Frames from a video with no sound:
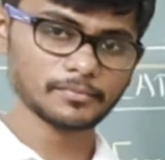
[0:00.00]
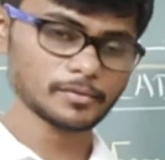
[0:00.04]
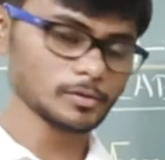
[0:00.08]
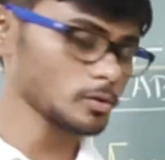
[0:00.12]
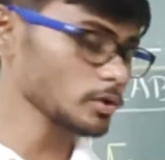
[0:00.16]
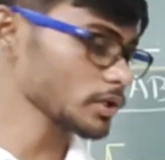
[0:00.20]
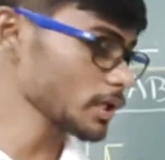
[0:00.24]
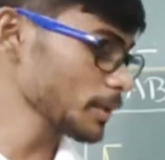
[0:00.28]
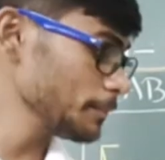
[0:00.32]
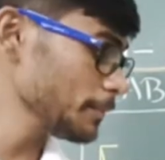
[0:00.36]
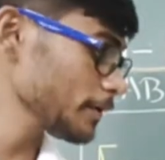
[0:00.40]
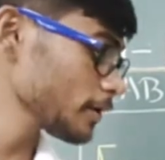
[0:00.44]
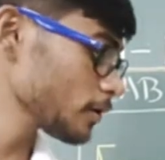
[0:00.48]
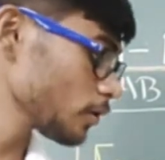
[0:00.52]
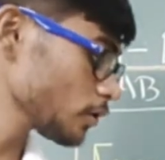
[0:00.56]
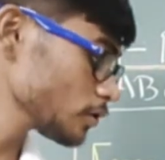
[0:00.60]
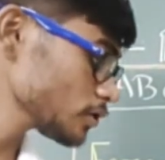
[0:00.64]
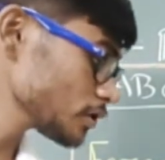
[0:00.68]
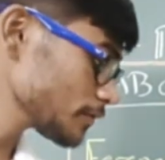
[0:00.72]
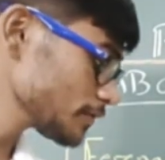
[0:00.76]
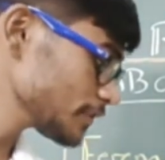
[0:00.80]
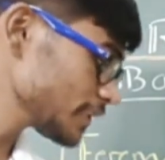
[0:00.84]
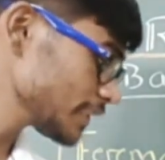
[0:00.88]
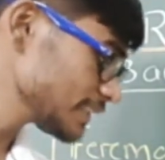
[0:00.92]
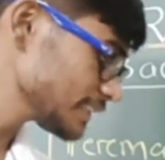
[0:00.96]
Okay,
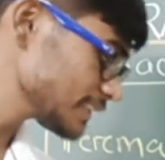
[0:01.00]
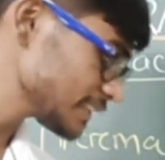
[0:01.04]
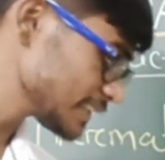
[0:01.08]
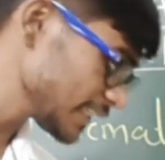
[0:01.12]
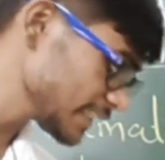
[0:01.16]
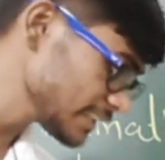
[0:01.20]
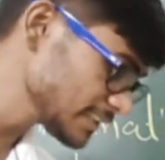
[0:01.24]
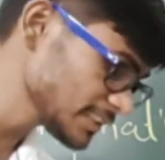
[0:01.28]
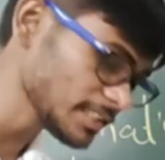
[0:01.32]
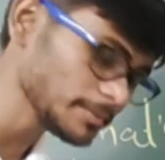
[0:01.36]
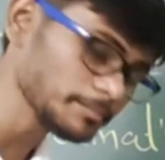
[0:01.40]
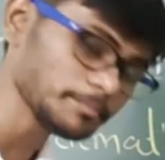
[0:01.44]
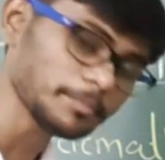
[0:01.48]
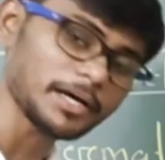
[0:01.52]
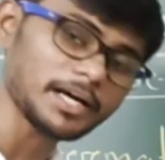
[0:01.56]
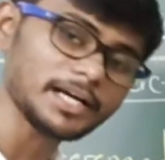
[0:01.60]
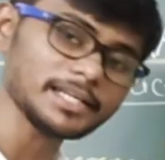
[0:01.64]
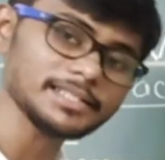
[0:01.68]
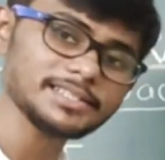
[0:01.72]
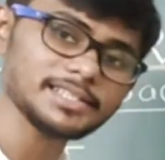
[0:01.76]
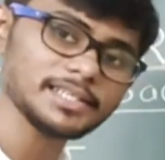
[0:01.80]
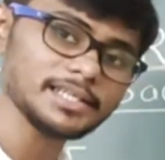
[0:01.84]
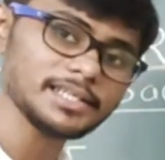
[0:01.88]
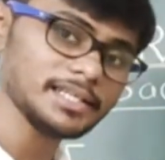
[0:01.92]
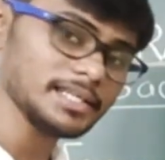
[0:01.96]
because of that change in
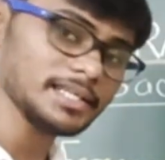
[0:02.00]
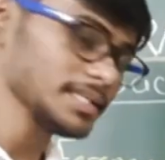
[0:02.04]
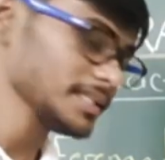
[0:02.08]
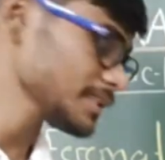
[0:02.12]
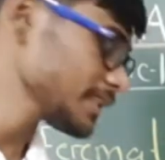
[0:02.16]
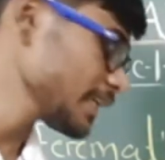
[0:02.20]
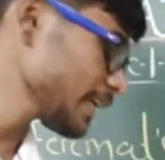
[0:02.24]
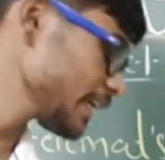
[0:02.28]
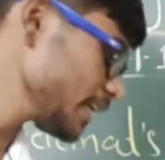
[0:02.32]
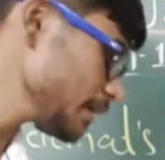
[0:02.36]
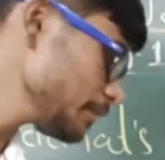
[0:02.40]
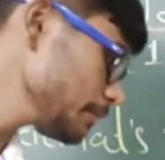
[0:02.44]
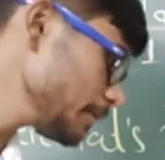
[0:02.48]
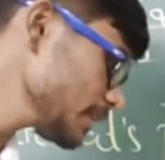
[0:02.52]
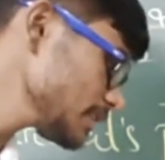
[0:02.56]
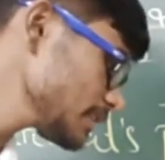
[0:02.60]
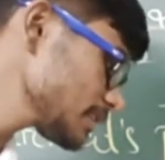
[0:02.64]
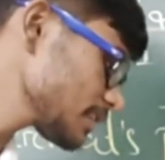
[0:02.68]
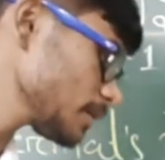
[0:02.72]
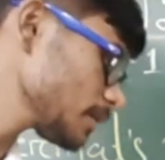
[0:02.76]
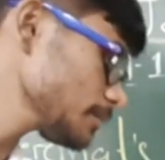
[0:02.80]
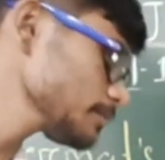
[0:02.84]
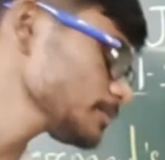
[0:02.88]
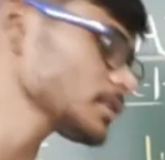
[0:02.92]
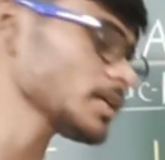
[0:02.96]
path, the
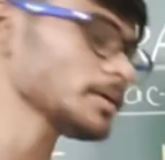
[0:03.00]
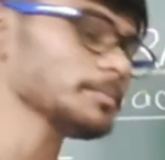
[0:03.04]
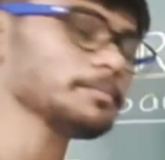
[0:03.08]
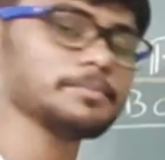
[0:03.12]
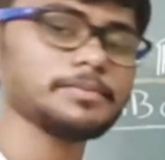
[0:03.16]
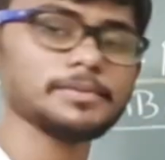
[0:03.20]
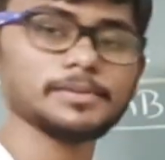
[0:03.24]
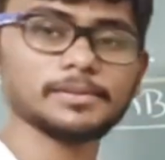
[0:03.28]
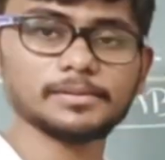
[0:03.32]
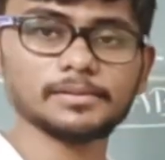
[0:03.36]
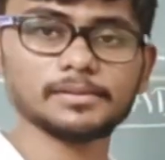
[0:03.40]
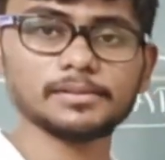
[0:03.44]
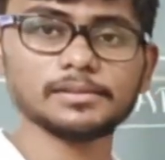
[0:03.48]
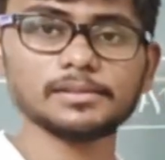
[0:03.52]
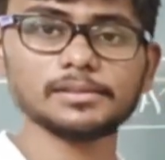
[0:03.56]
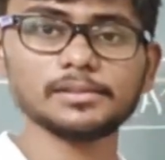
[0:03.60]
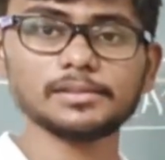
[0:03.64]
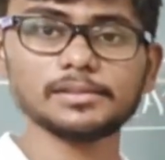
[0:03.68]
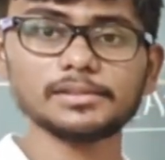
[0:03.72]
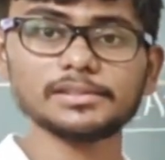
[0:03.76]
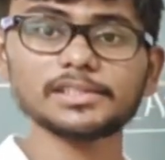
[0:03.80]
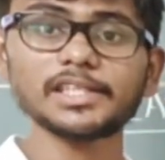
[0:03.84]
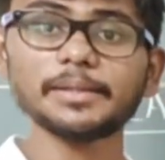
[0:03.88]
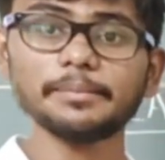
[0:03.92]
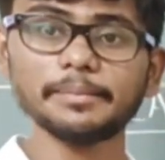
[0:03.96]
image comes
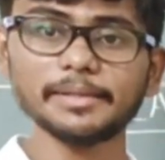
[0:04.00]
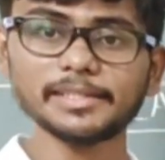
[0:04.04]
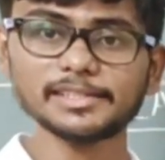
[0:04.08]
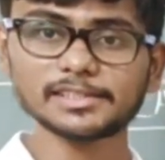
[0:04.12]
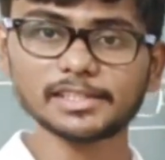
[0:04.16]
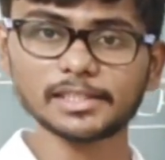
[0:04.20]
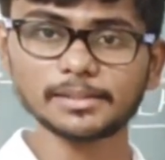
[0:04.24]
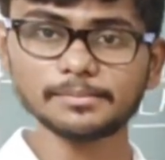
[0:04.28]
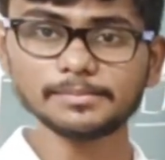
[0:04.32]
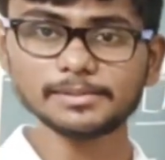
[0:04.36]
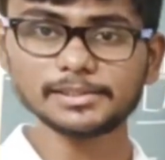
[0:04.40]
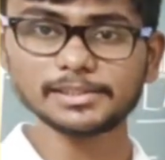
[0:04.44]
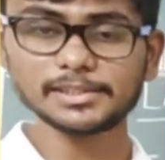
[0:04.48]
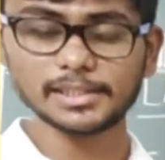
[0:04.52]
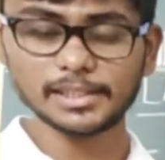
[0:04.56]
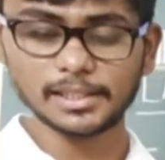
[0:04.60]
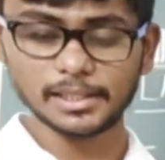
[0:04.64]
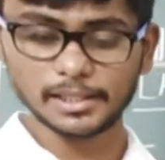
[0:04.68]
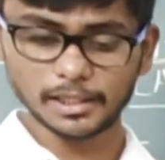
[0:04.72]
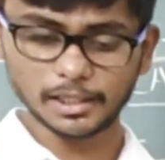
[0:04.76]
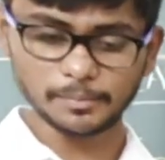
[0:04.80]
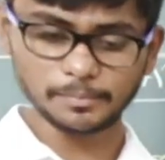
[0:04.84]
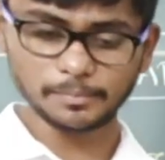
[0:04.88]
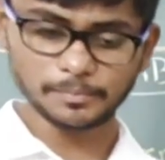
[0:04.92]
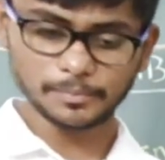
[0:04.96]
up. The image comes
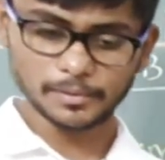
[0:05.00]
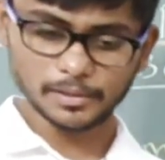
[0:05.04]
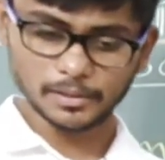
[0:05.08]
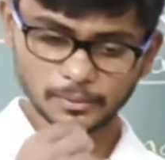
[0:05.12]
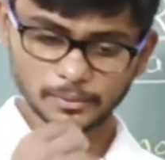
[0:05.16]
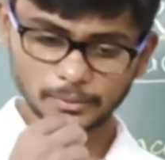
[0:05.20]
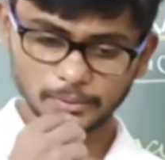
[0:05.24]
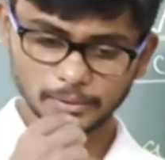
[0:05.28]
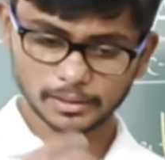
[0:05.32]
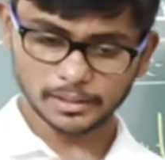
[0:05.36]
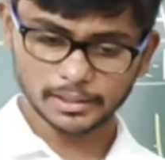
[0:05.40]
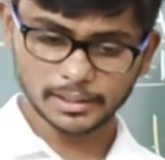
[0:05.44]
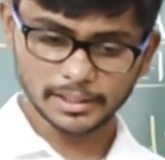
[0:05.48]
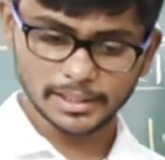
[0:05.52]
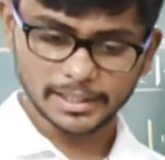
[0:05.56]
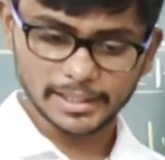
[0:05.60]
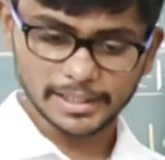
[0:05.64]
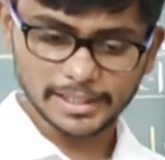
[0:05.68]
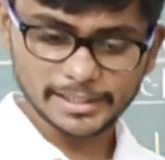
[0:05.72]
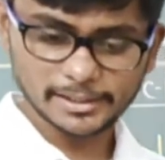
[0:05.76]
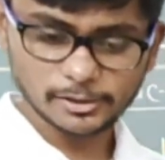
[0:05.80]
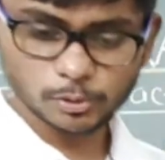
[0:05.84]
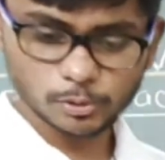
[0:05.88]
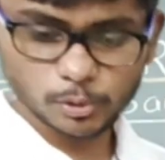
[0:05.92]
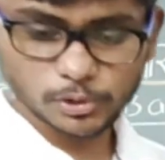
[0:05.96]
up.
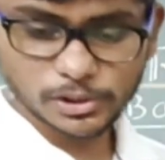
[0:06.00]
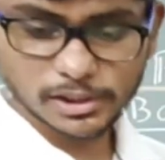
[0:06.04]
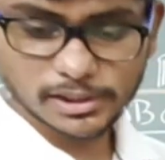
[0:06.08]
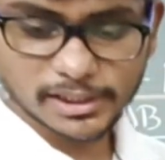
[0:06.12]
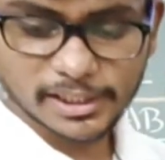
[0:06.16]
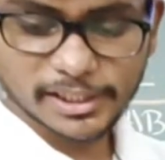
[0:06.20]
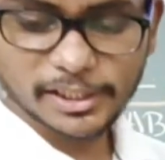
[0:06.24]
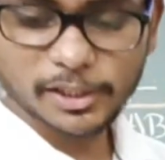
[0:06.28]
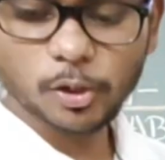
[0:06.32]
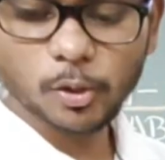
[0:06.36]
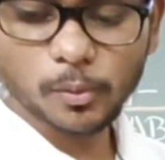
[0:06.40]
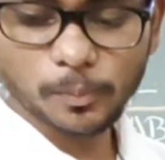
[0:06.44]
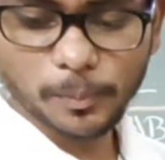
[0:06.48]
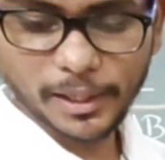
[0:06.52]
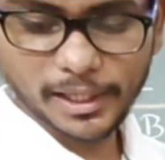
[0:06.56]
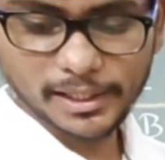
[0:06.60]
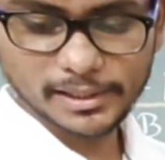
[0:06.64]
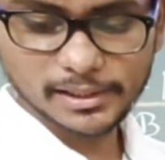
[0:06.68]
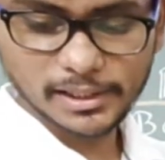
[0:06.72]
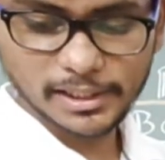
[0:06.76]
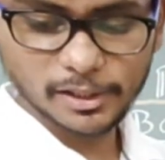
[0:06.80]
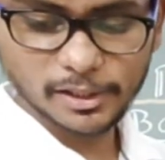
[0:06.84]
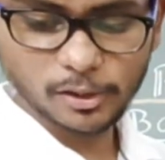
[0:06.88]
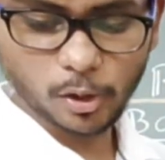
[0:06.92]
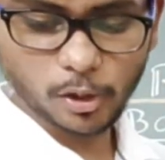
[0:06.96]
It chooses a new
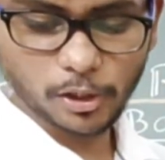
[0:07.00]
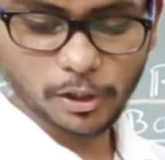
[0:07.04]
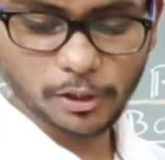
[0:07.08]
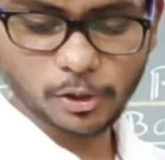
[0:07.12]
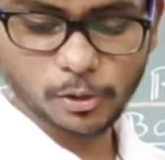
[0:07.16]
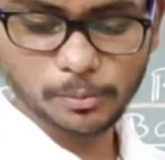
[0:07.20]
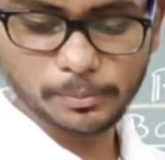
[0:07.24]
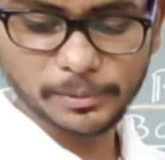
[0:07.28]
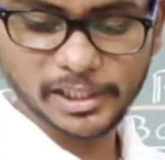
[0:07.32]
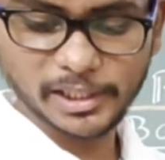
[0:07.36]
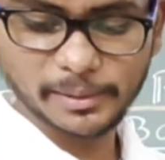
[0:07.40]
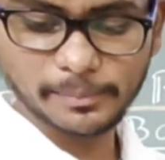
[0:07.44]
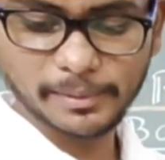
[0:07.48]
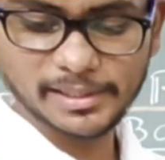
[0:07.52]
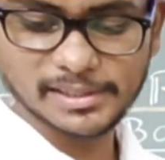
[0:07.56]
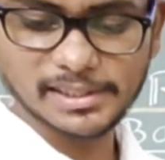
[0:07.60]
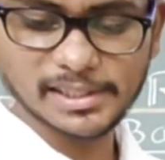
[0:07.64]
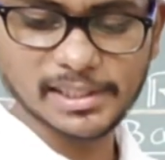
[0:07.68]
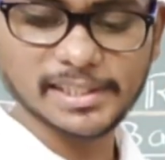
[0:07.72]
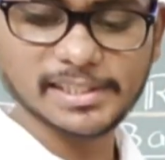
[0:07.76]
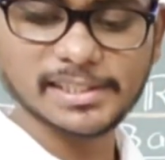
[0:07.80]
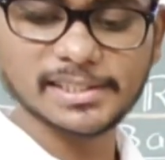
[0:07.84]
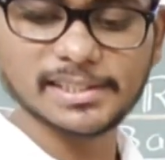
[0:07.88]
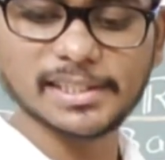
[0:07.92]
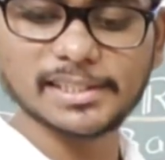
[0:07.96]
path in order to minimize the
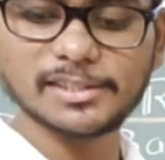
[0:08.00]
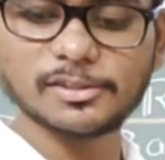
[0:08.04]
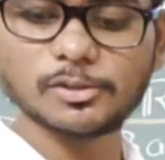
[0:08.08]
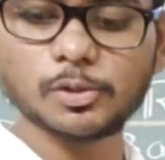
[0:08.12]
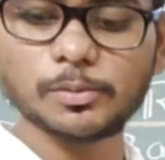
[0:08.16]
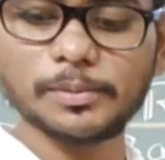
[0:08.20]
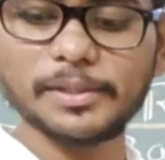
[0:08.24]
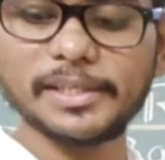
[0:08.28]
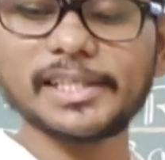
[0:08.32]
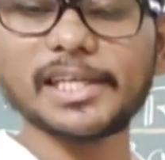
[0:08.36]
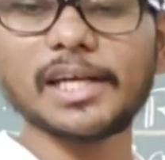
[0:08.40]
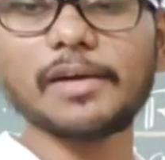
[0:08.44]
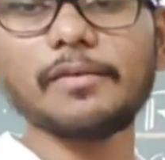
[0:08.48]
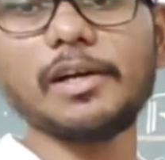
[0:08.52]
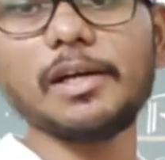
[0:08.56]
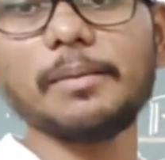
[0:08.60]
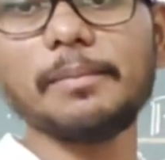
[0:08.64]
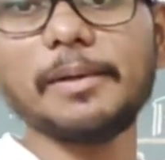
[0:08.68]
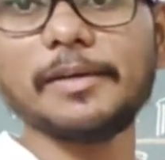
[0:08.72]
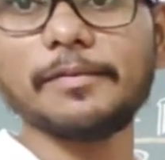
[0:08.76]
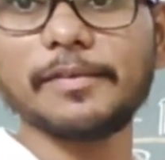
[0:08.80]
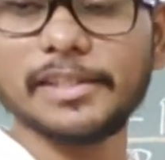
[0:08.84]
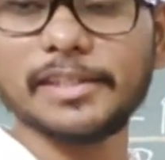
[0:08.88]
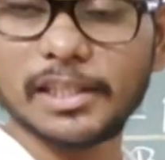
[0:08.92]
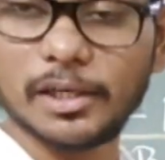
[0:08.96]
distance to be
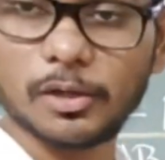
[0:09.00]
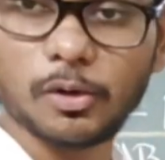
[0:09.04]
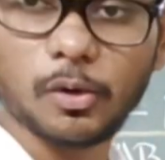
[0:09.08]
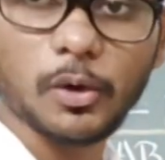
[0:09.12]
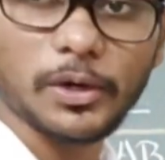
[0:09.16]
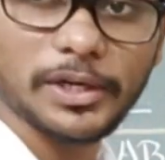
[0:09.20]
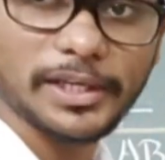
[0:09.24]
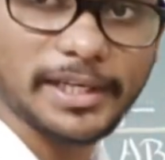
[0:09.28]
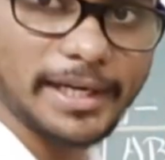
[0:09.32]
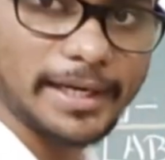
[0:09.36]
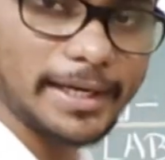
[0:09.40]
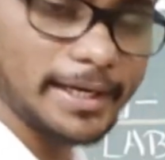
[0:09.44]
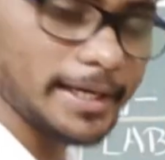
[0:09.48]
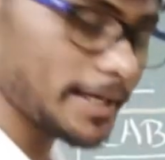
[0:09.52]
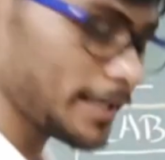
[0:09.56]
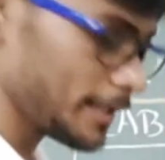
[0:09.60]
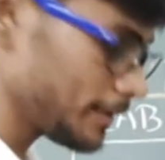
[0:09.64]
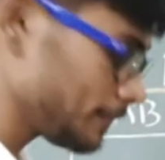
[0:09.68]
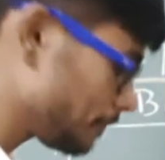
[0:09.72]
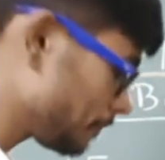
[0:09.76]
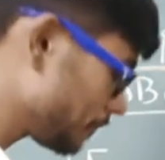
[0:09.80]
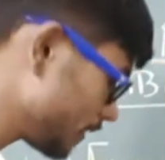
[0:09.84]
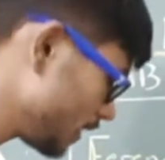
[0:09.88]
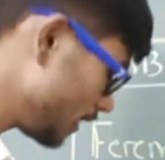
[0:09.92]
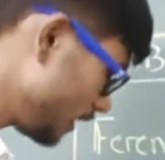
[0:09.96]
traveled between the coin and
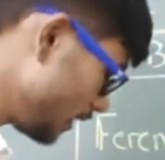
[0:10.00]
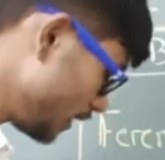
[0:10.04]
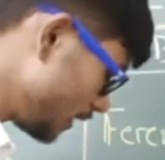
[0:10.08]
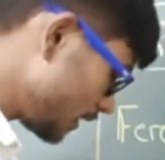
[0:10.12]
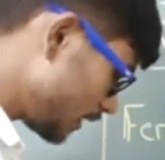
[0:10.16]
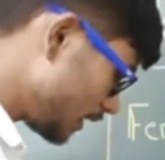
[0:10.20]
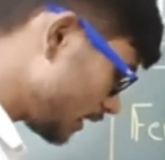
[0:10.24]
eye.